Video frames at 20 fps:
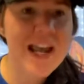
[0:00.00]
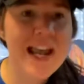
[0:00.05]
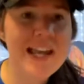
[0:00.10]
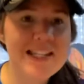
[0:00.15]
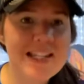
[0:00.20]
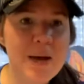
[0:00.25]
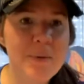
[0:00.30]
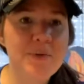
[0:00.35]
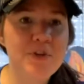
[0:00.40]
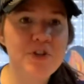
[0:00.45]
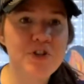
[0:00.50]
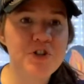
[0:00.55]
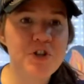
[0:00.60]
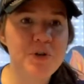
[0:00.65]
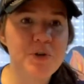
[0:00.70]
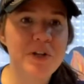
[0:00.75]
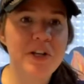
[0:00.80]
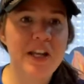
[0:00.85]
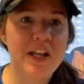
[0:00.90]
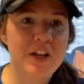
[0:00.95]
Is that what you're
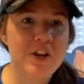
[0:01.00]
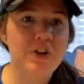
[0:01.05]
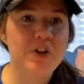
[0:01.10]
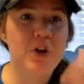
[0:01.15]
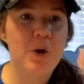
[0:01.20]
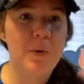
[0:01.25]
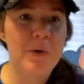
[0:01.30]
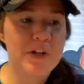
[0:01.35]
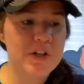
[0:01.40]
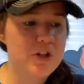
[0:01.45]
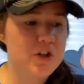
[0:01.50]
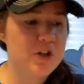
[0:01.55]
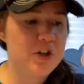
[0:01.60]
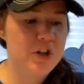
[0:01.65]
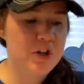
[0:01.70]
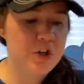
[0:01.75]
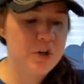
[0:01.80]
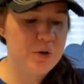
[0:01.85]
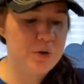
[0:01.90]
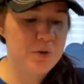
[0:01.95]
doing? Like, you're going to the
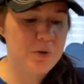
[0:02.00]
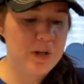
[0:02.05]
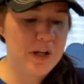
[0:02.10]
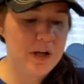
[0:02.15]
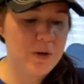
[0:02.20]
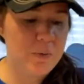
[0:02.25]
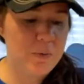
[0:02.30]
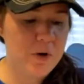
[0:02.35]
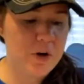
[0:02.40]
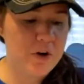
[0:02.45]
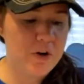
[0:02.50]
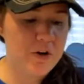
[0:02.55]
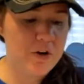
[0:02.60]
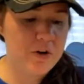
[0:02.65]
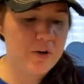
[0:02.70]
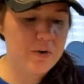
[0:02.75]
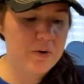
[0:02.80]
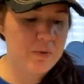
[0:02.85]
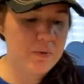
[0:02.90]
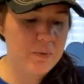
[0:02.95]
new, like, where
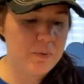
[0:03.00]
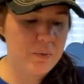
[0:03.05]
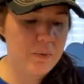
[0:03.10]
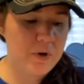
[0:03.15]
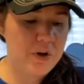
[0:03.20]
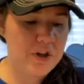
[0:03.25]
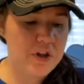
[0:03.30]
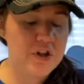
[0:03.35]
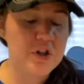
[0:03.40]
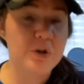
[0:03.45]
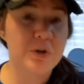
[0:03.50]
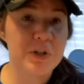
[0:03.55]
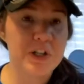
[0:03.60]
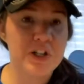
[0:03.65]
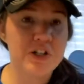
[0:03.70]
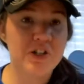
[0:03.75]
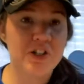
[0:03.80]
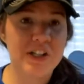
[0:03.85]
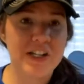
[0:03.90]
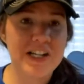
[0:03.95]
the school
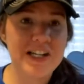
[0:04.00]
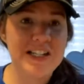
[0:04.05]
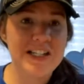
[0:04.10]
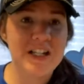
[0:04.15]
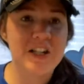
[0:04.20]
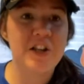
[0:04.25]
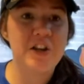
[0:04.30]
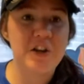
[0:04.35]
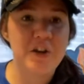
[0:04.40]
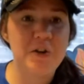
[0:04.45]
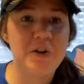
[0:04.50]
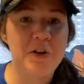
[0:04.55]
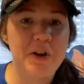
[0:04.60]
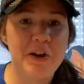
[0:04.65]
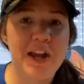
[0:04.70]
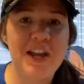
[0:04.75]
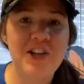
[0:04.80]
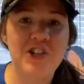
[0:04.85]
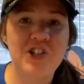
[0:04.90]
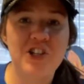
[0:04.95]
district is in the new
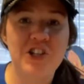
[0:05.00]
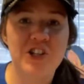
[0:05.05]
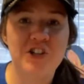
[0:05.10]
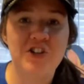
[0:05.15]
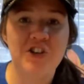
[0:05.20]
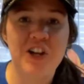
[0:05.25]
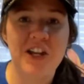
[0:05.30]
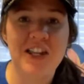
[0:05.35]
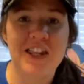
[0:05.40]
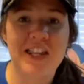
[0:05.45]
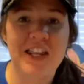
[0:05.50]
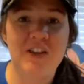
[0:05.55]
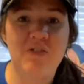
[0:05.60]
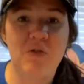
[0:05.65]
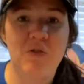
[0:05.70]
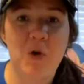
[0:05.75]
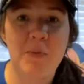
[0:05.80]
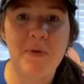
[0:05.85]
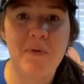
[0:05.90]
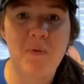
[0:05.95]
location, and you're getting the
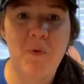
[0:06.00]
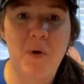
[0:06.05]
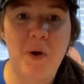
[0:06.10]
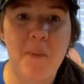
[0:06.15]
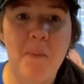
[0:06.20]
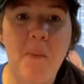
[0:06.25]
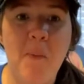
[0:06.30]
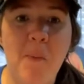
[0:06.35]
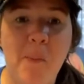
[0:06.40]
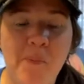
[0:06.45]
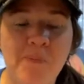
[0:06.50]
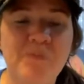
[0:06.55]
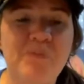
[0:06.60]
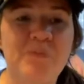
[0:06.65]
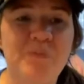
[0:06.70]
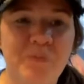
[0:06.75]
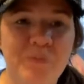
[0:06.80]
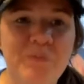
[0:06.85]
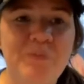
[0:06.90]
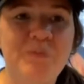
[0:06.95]
enrollment form?
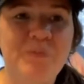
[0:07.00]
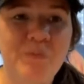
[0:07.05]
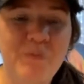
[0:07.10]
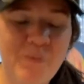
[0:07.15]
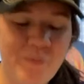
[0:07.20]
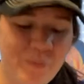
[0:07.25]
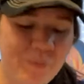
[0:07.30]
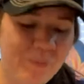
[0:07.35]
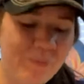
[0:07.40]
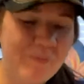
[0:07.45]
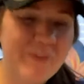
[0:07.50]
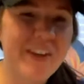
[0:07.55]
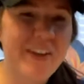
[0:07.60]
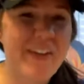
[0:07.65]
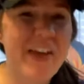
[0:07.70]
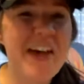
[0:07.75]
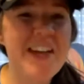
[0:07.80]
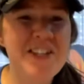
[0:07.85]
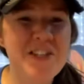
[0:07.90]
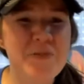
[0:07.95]

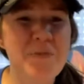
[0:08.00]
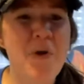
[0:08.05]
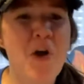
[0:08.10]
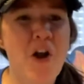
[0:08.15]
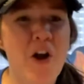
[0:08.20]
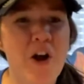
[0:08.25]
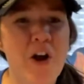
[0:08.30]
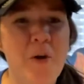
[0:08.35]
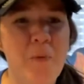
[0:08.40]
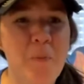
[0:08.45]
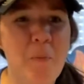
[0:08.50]
That's smart.